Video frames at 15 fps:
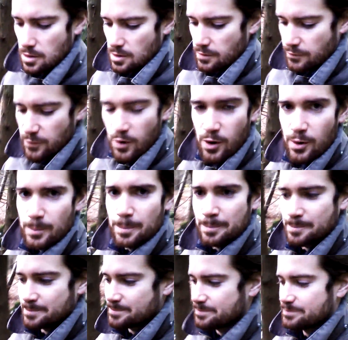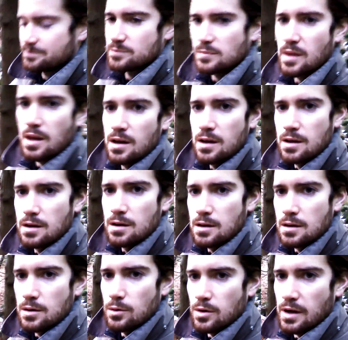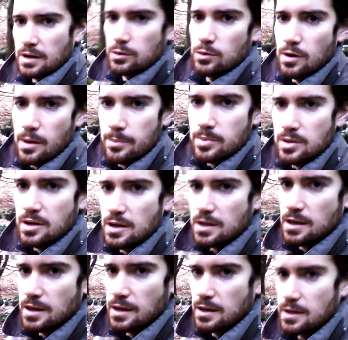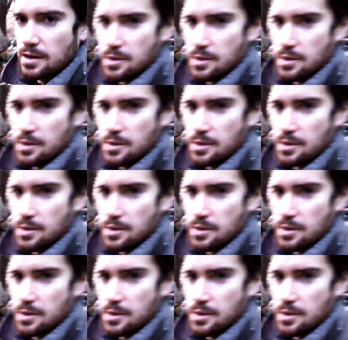a farm where I grew up, and I thought